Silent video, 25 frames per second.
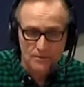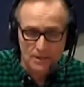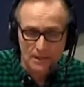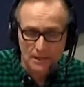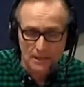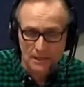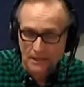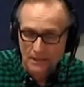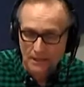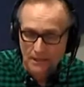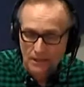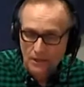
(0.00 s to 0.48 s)

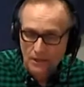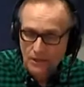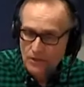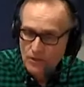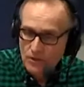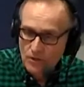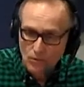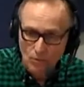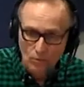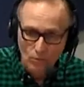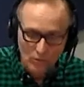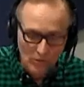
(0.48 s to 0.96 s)
said,
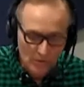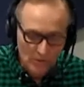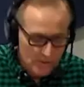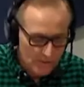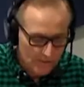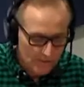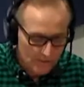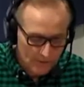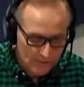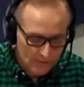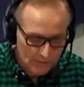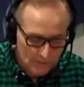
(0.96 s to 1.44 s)
your words
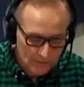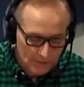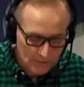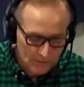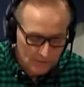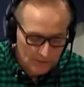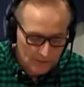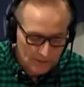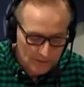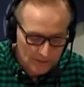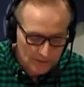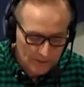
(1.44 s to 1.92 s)
invite
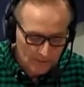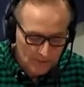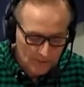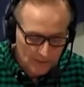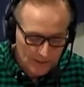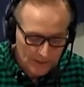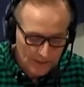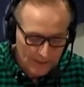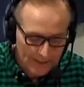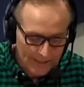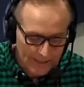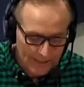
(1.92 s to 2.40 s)
people to live or
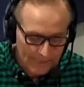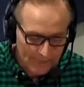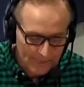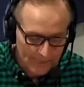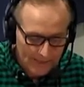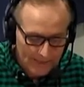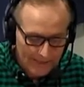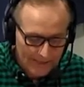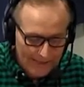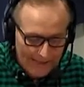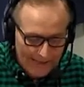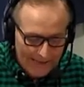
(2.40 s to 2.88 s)
die.
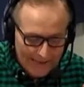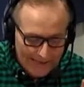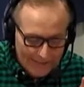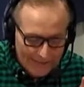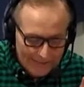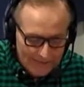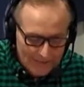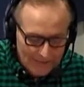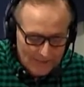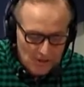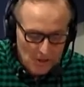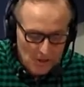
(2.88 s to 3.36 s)

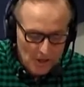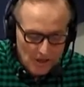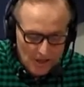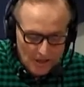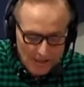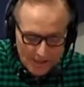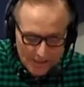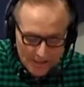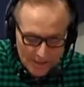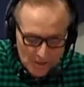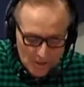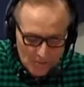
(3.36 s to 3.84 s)
And the
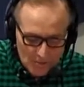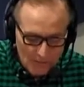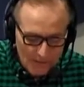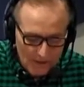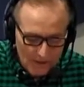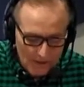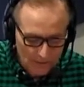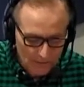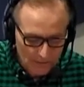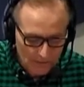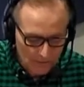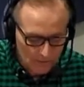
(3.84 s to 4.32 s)
tongue is
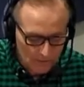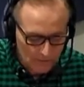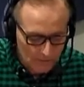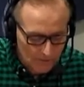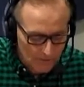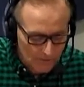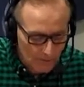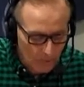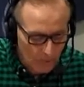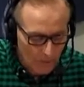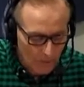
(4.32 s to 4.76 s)
powerful in the